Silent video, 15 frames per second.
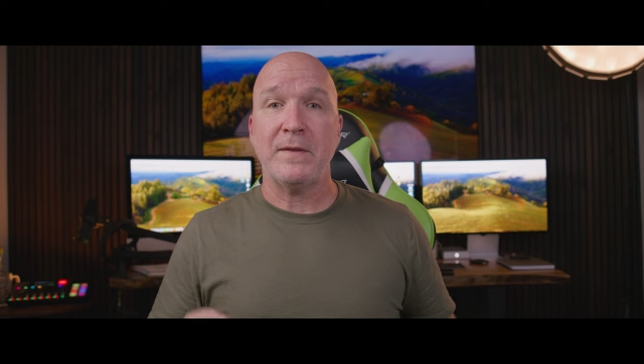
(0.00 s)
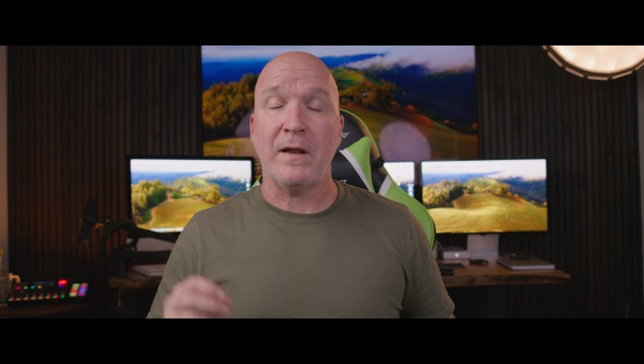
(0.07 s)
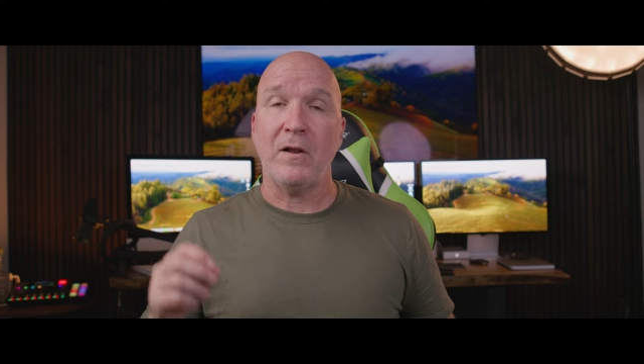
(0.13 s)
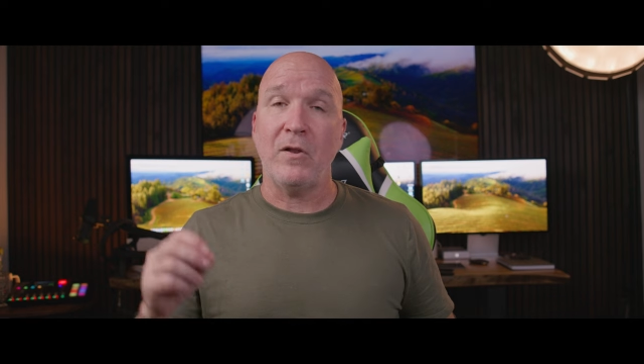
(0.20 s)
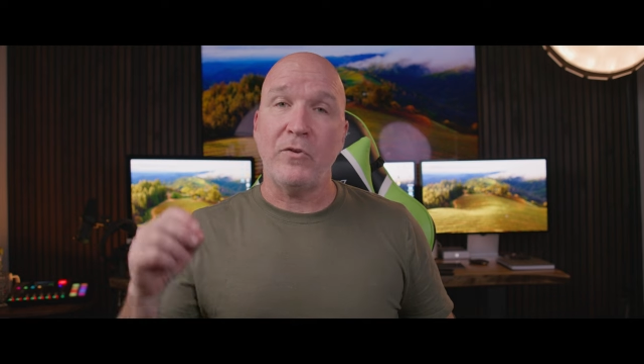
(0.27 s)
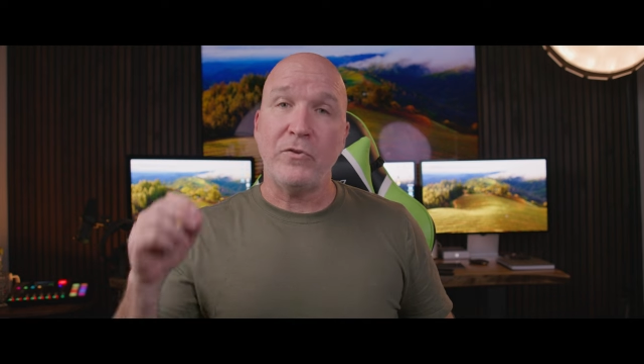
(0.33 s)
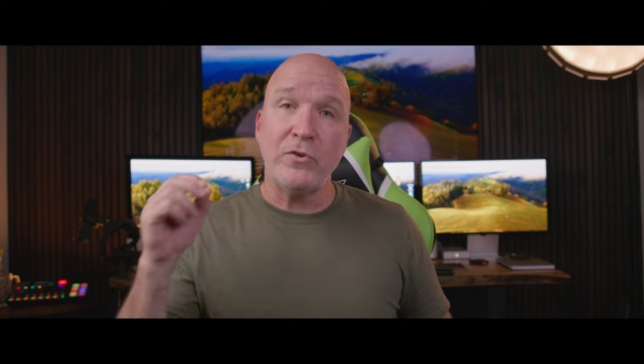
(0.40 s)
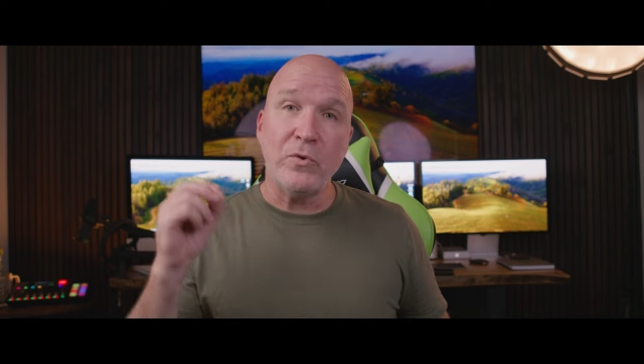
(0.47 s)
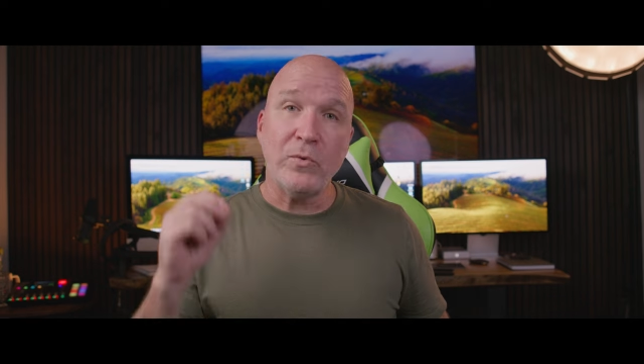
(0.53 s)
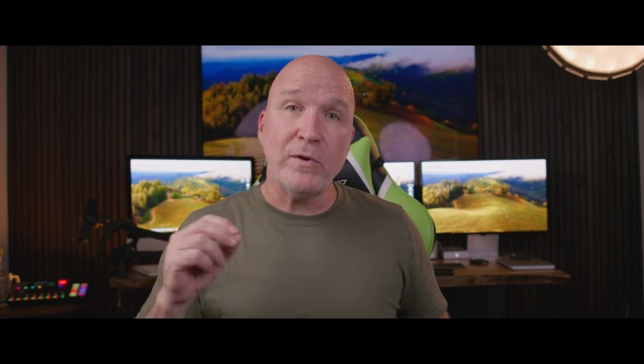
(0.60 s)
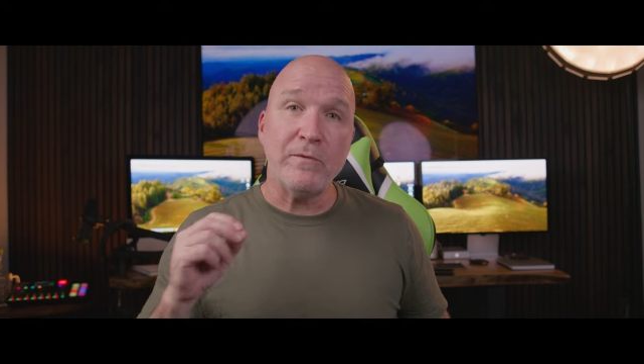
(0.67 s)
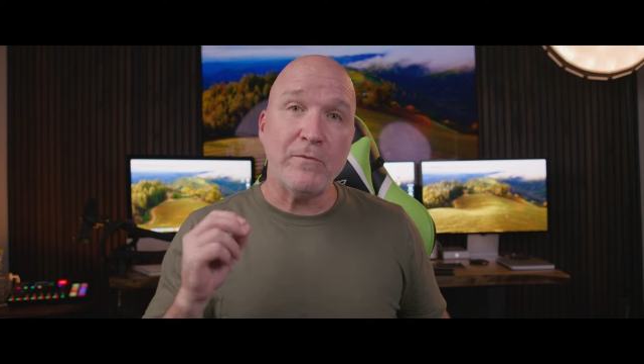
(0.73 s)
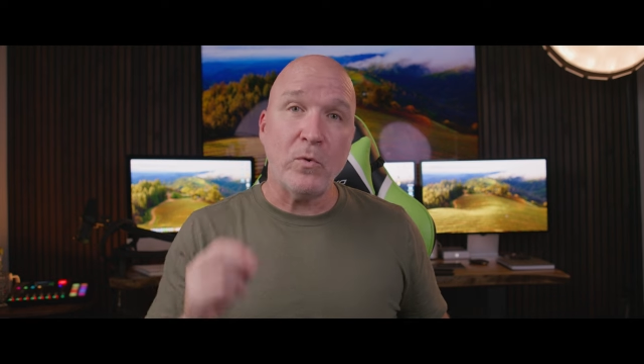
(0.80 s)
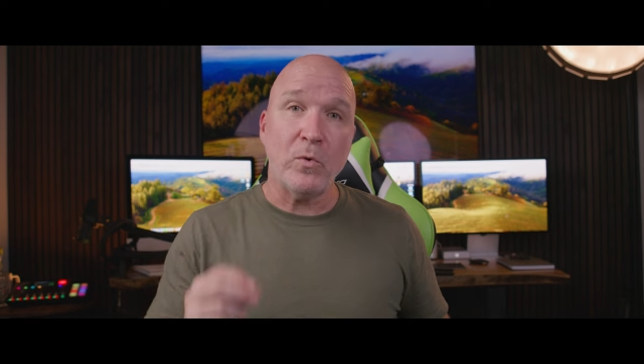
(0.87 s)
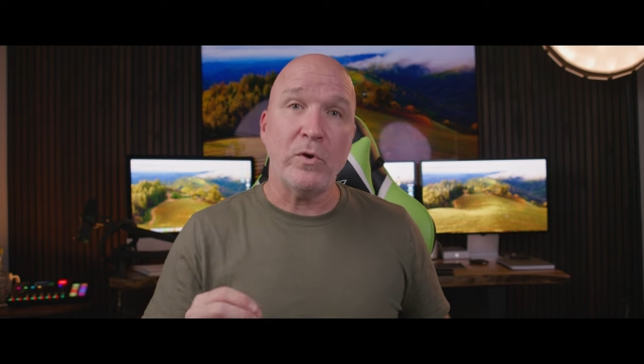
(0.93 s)
that it'll do
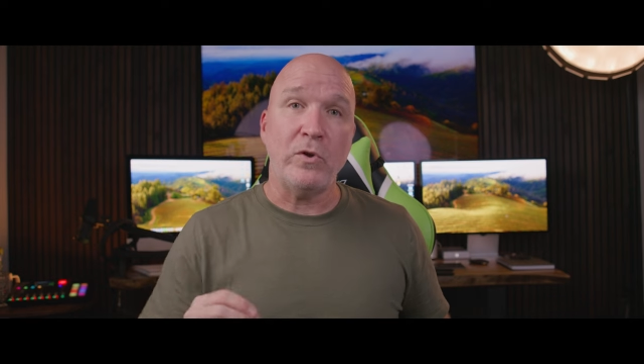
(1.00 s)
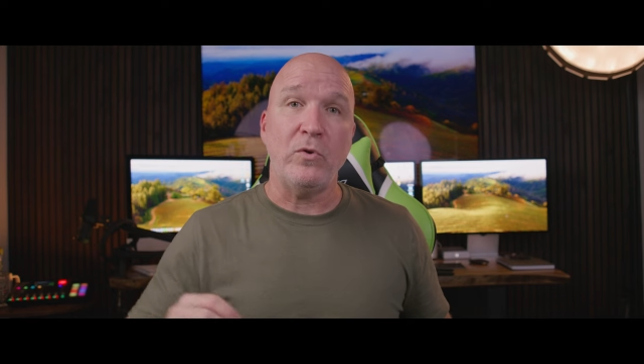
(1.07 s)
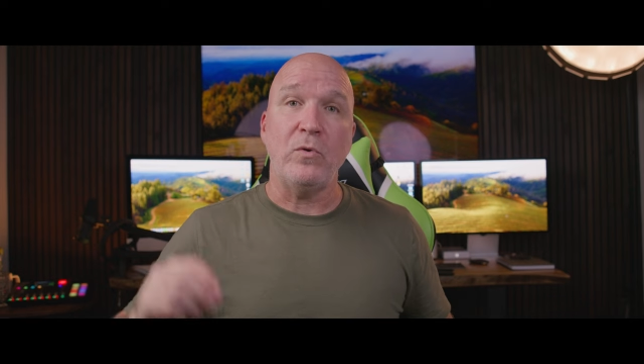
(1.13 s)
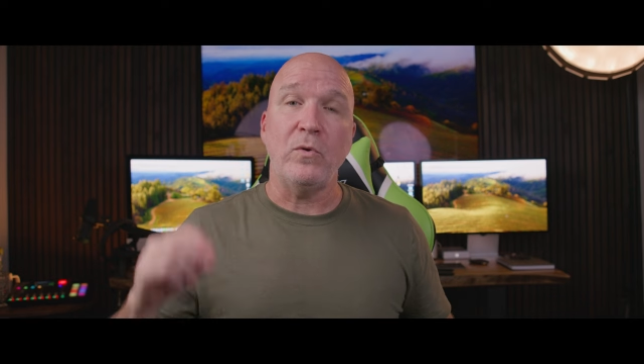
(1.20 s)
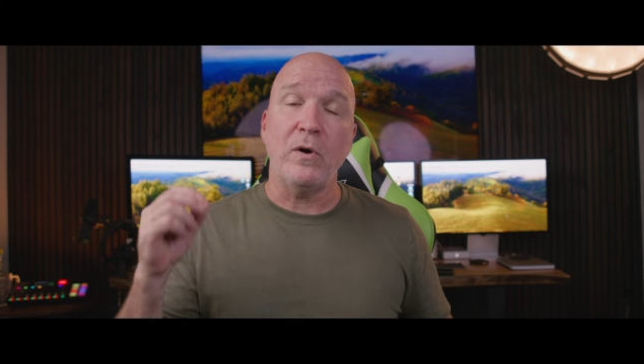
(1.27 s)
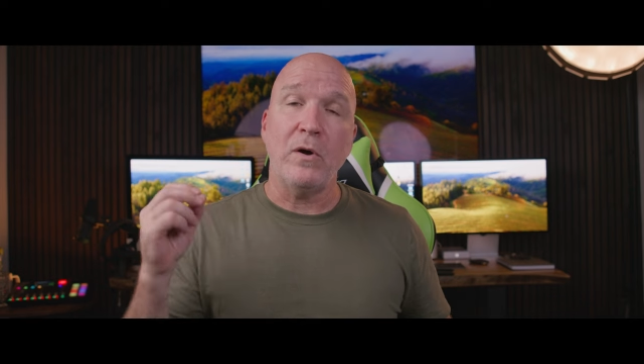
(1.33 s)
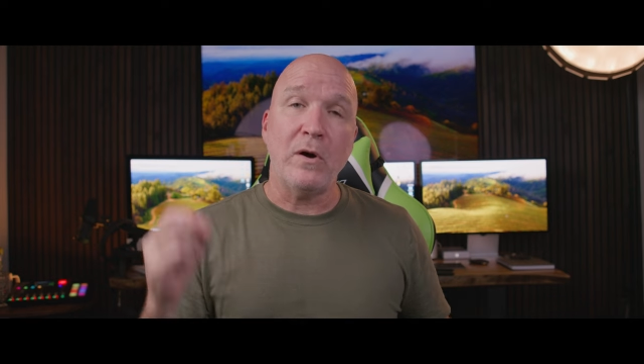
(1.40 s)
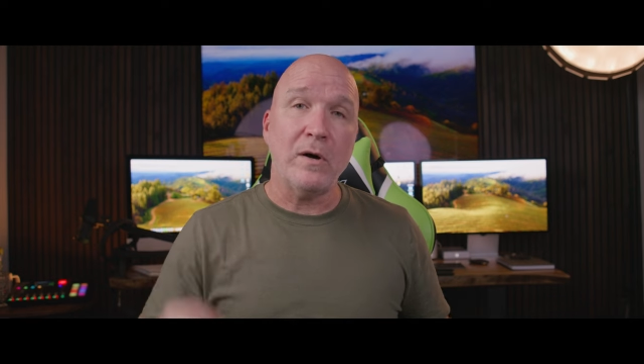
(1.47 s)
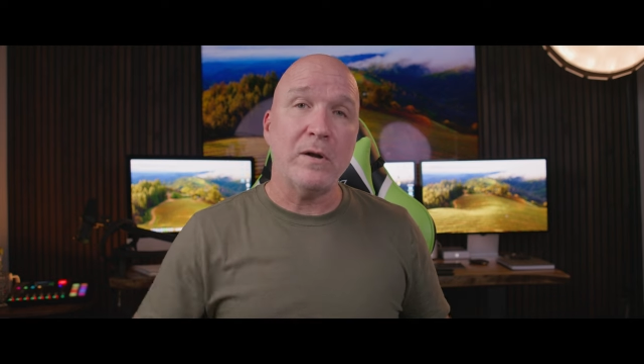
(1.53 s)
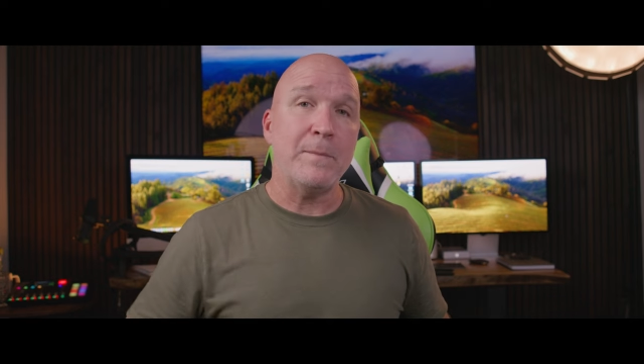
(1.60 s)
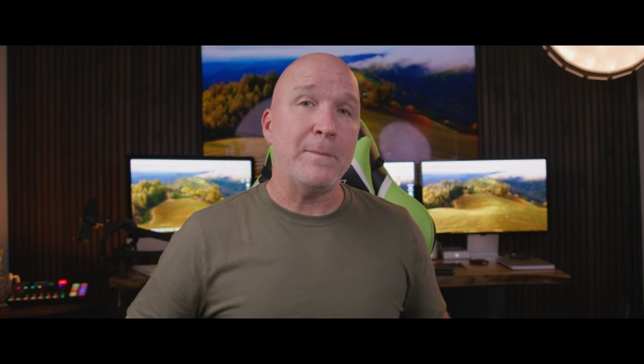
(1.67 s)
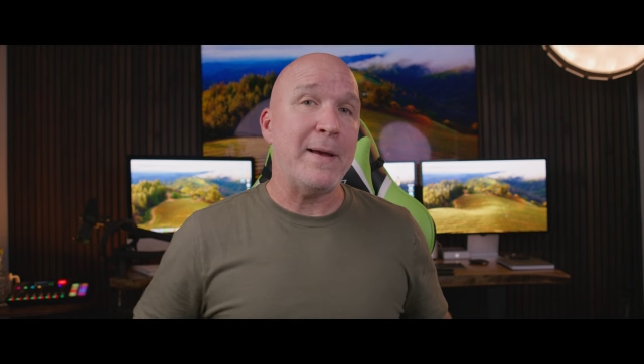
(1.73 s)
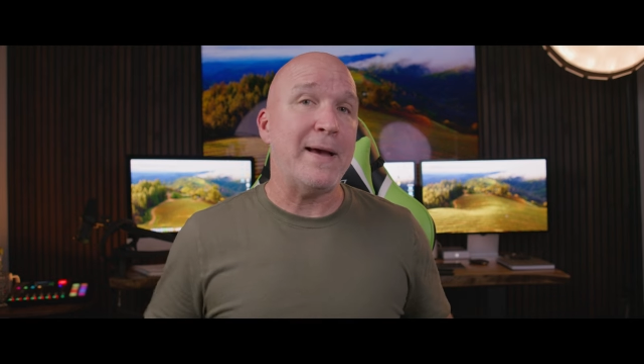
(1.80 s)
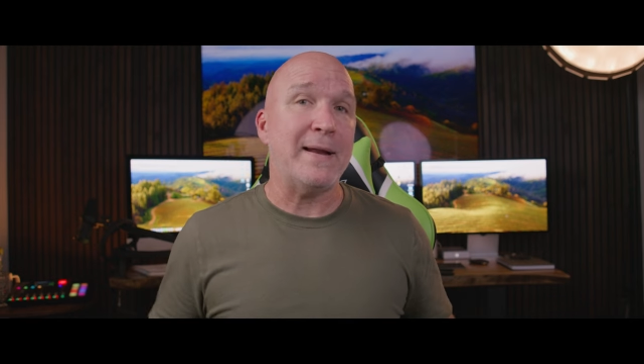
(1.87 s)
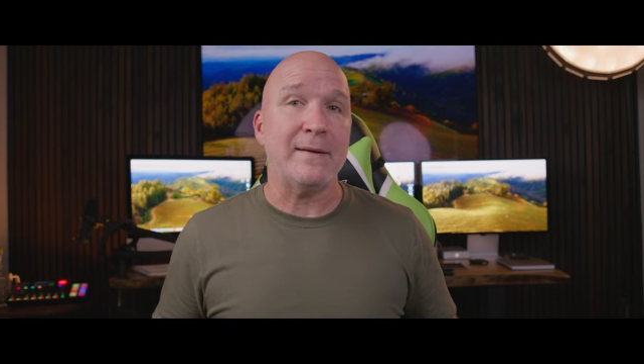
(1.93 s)
it for you
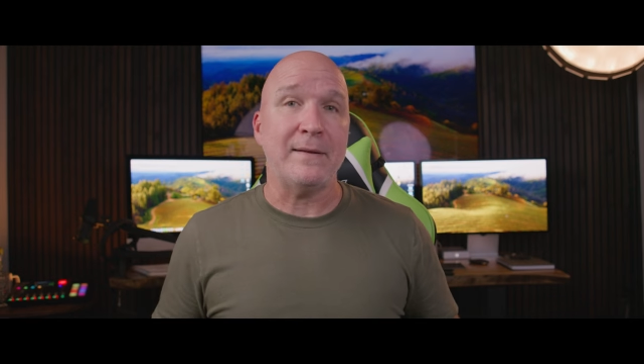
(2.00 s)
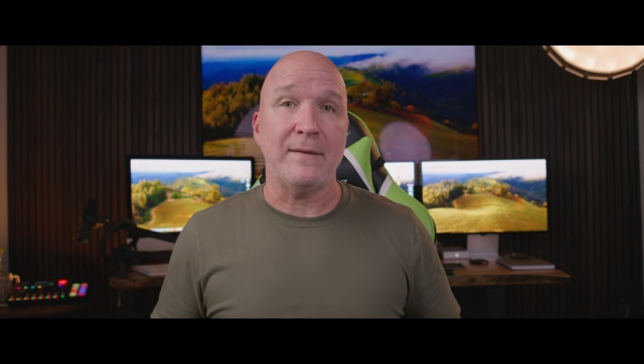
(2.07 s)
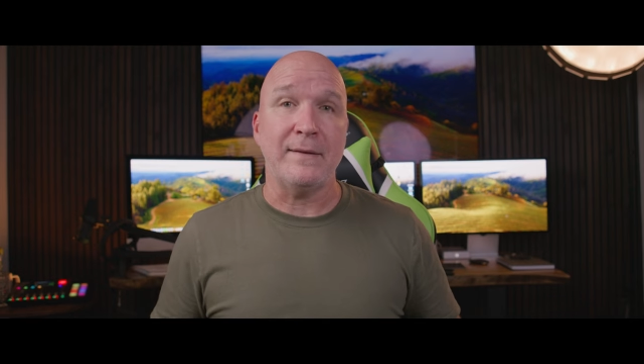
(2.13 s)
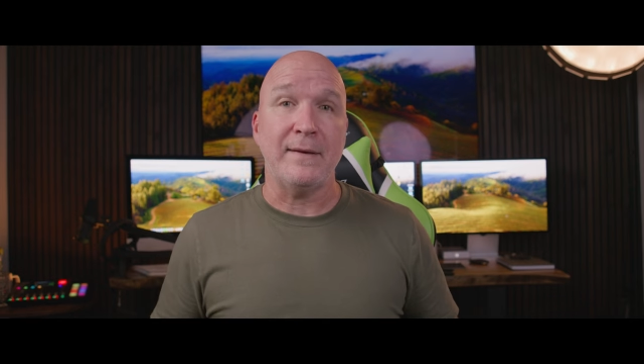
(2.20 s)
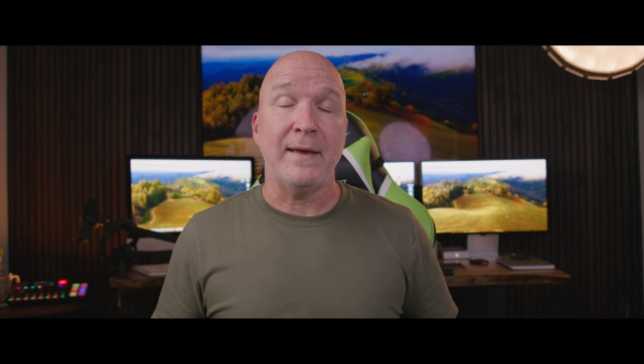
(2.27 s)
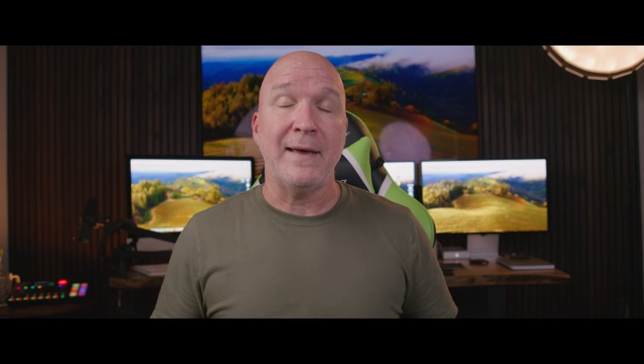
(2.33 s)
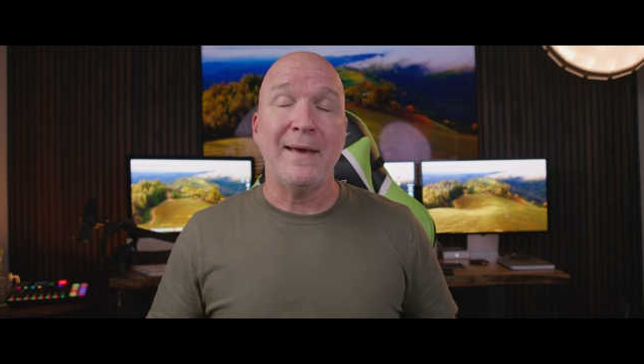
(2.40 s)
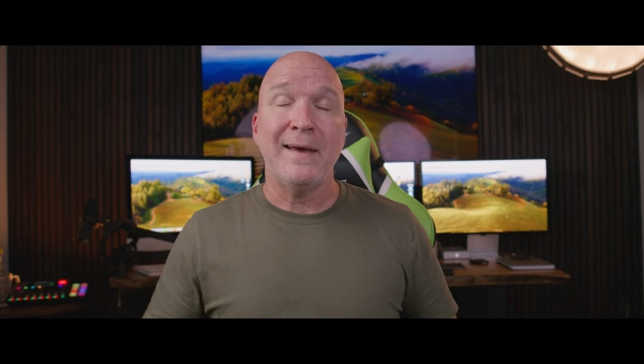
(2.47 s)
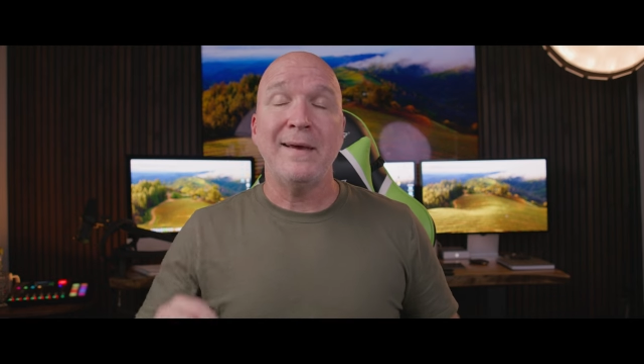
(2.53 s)
automatically,